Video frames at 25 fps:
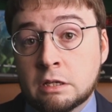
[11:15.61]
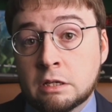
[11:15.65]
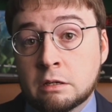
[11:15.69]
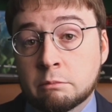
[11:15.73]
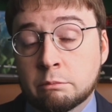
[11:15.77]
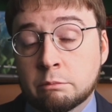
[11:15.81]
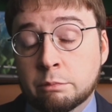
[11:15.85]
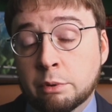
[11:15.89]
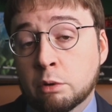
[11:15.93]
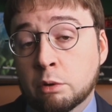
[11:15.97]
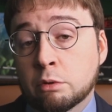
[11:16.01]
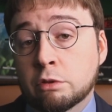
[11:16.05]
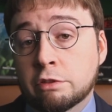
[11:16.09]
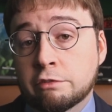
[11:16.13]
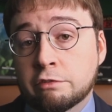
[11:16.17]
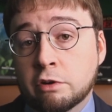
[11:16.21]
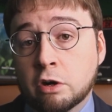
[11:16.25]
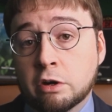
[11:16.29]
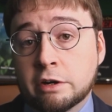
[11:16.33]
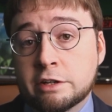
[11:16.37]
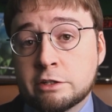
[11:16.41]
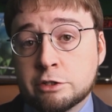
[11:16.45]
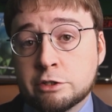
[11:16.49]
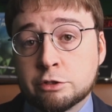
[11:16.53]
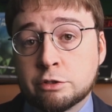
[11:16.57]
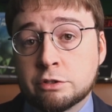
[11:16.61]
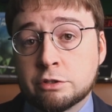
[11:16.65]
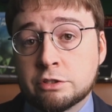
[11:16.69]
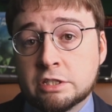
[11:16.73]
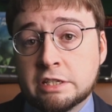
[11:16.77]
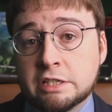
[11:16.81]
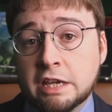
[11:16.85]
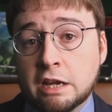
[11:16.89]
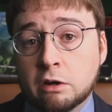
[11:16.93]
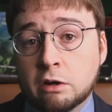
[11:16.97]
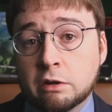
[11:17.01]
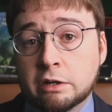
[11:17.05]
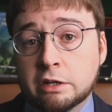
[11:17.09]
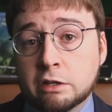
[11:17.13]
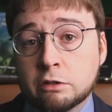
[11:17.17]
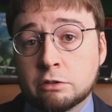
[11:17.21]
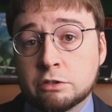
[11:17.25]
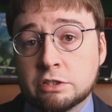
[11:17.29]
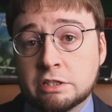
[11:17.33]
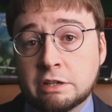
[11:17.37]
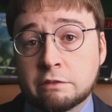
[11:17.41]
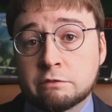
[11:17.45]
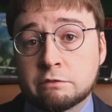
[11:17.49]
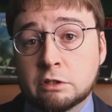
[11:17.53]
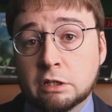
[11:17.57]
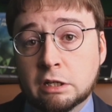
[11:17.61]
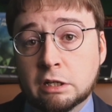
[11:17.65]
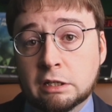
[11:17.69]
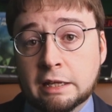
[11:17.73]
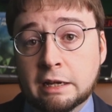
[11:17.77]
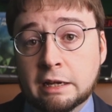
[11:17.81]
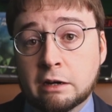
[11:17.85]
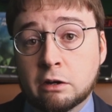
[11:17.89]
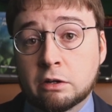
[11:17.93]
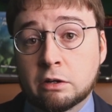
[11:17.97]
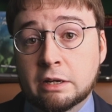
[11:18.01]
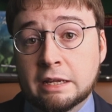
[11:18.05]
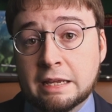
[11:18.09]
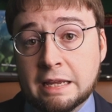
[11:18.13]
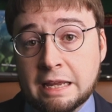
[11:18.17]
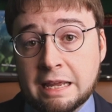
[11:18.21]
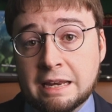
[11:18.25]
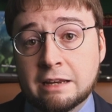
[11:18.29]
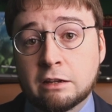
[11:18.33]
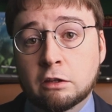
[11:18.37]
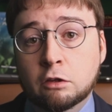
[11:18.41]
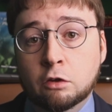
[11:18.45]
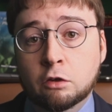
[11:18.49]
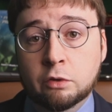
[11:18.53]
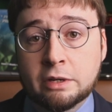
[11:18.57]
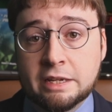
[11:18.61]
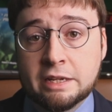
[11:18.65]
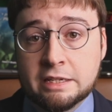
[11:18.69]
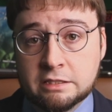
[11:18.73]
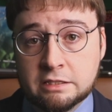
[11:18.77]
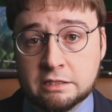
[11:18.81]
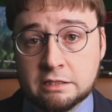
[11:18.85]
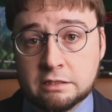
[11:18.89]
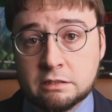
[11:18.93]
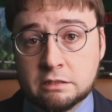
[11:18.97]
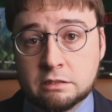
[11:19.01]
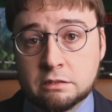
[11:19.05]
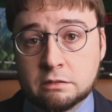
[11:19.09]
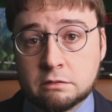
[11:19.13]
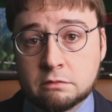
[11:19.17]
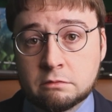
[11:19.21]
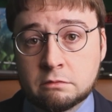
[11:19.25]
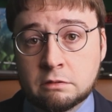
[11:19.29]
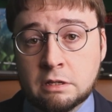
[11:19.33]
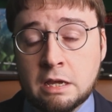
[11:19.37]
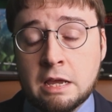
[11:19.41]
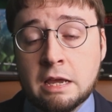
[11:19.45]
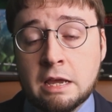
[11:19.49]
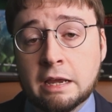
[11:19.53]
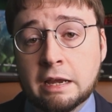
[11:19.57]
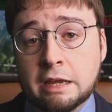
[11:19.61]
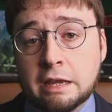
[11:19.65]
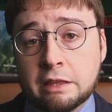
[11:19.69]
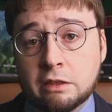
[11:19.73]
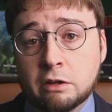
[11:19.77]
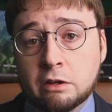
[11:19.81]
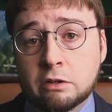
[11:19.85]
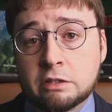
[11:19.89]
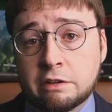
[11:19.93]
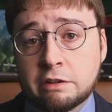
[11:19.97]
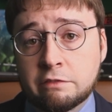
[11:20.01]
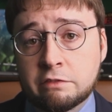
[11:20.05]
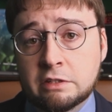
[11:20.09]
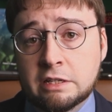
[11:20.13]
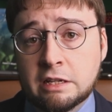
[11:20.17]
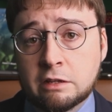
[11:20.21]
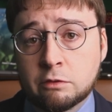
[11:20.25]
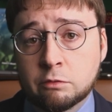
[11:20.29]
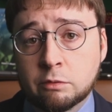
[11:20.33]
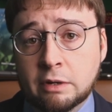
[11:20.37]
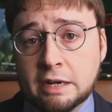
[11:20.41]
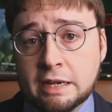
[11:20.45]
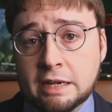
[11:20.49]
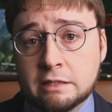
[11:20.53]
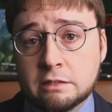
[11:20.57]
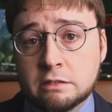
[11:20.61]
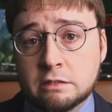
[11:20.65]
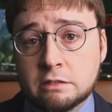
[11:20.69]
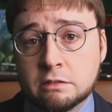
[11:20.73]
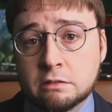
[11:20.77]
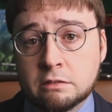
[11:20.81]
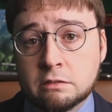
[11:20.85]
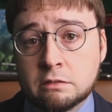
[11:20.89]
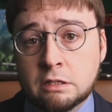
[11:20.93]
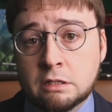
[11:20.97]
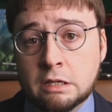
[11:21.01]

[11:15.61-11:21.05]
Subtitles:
Both of our insurance carriers have declared increases in their dividend rates.